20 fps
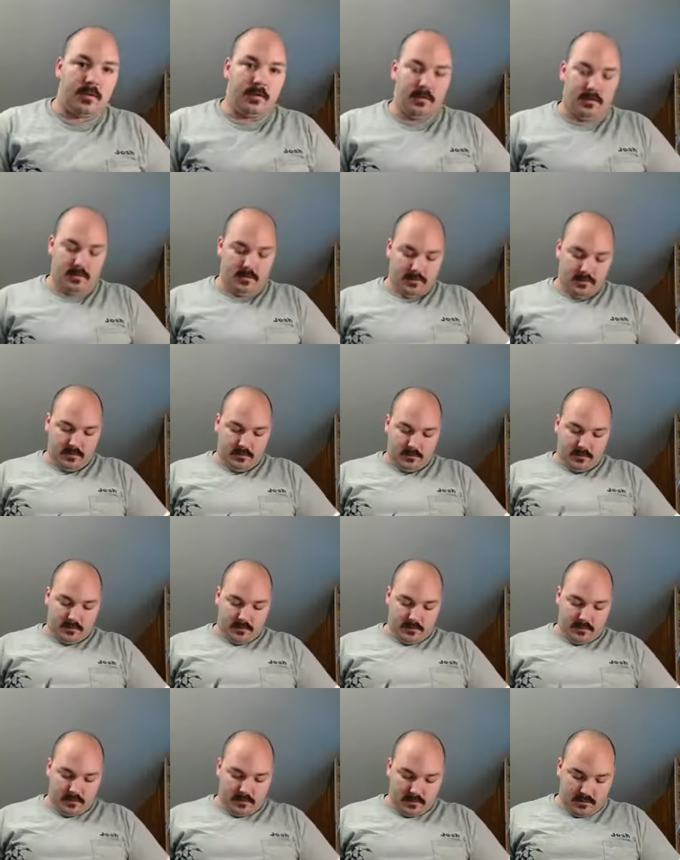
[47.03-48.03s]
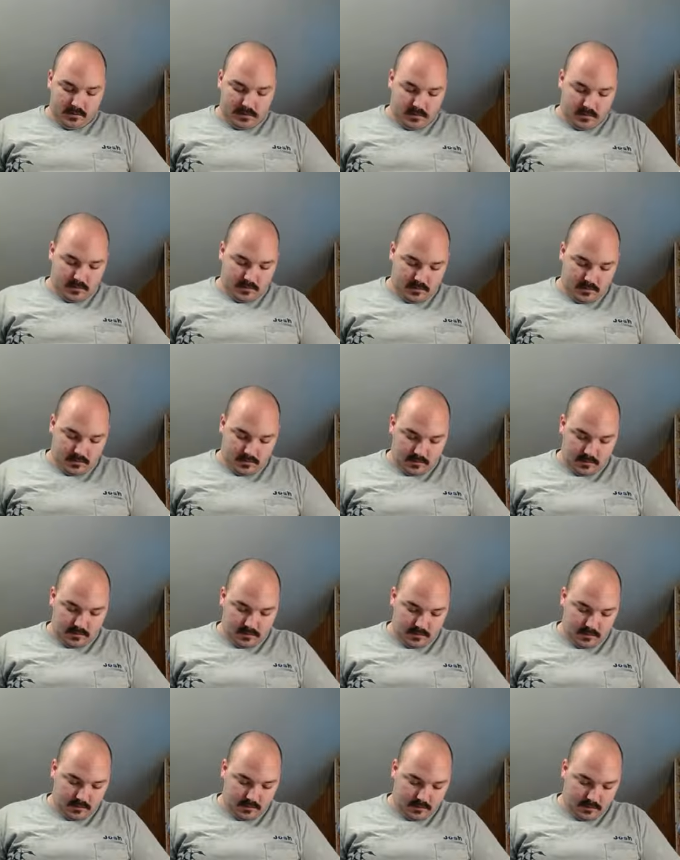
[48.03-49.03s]

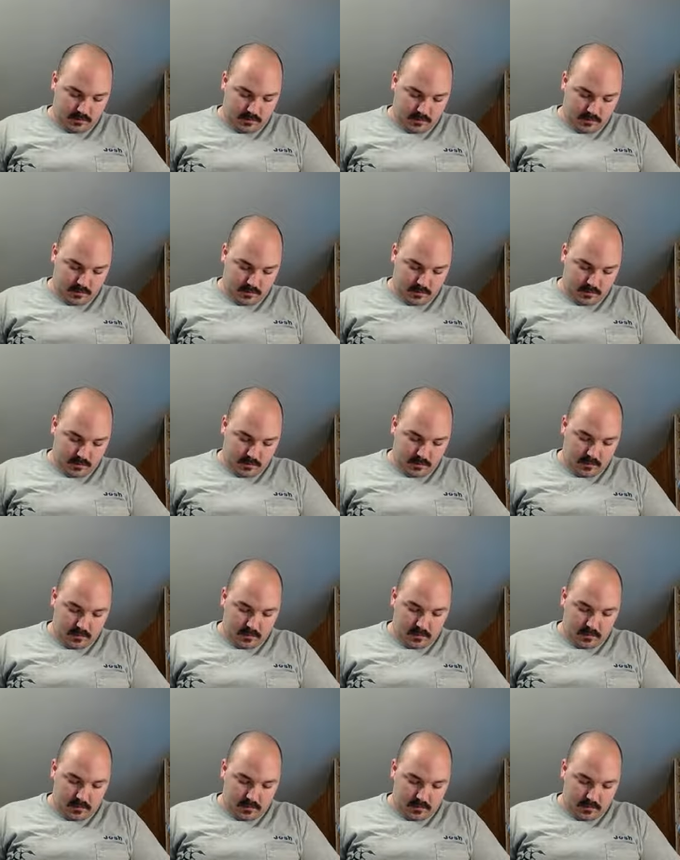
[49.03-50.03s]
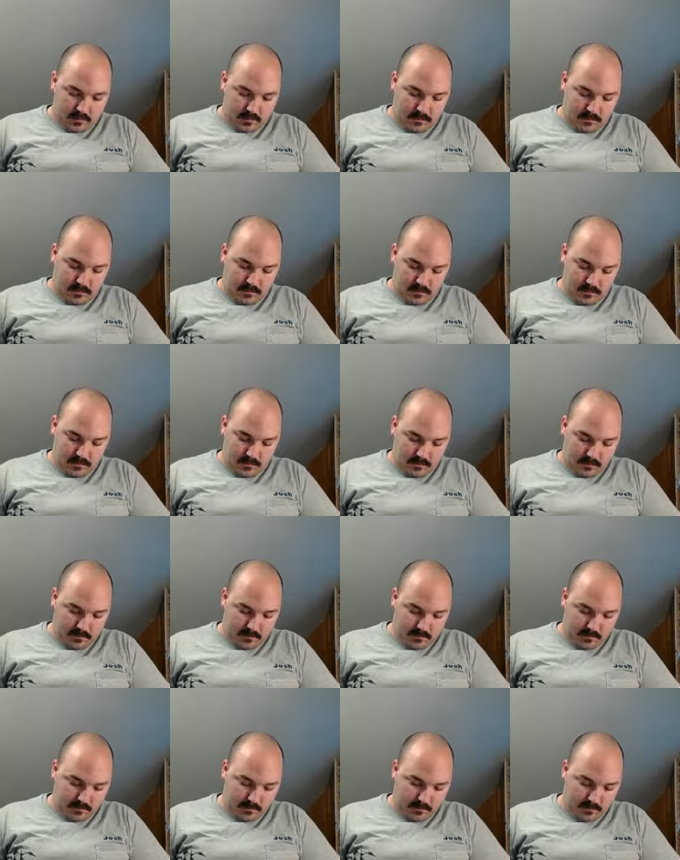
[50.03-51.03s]

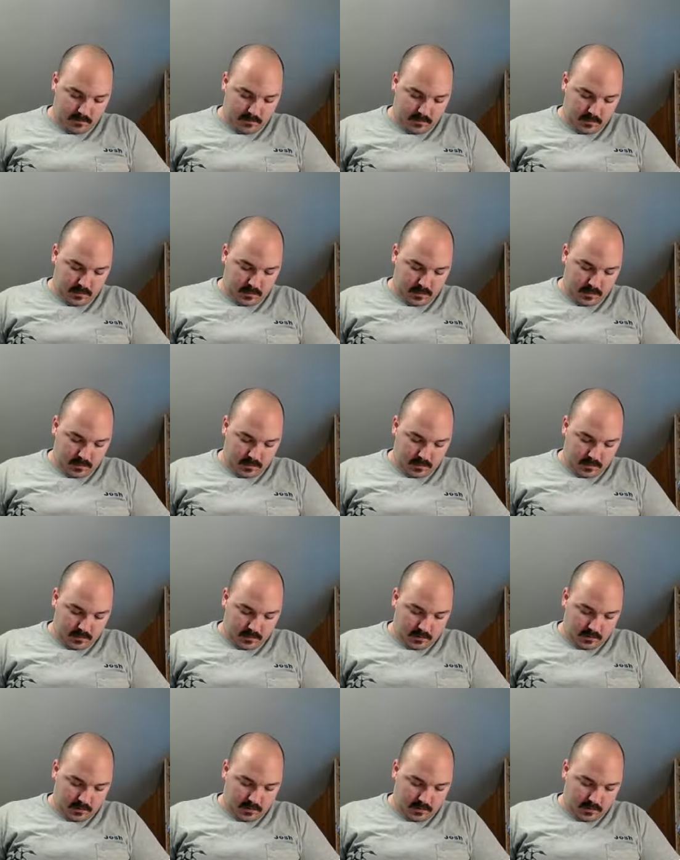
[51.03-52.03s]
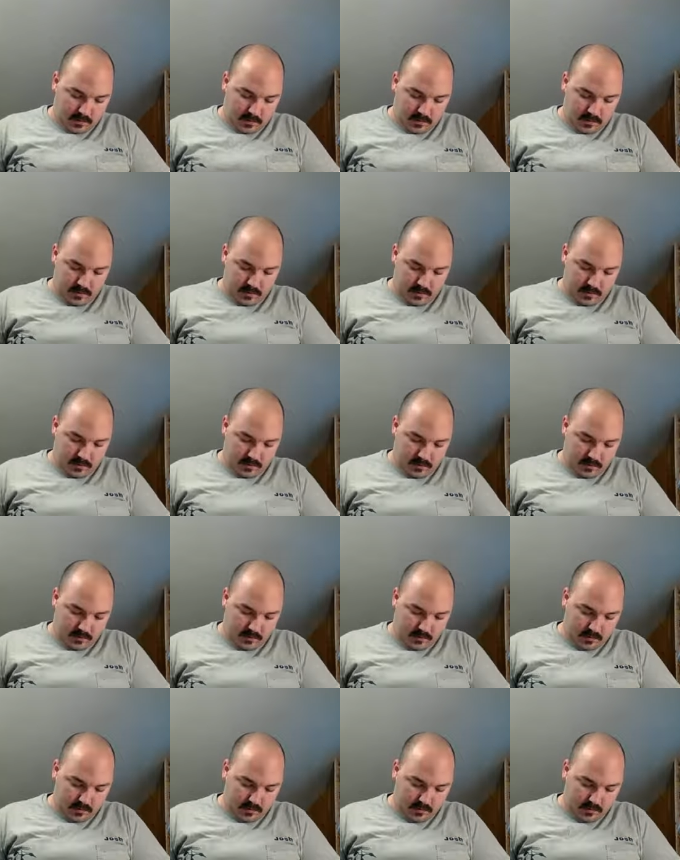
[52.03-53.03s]

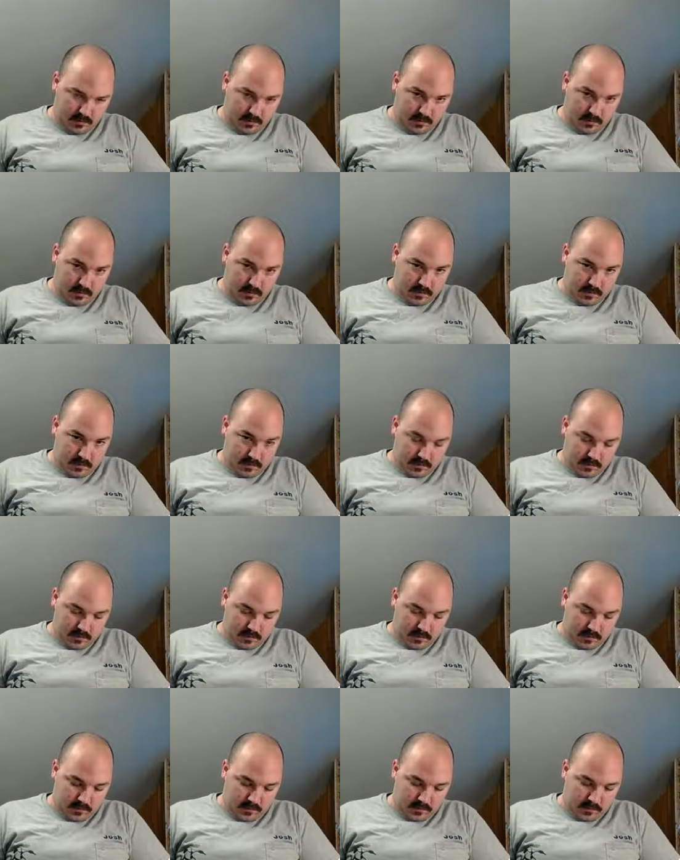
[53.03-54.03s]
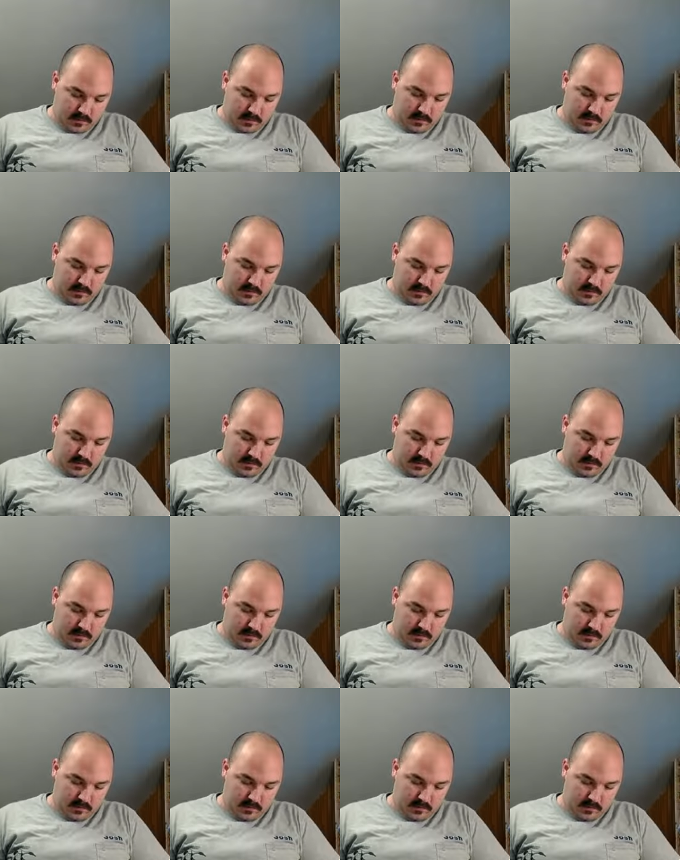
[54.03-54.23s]
[no speech]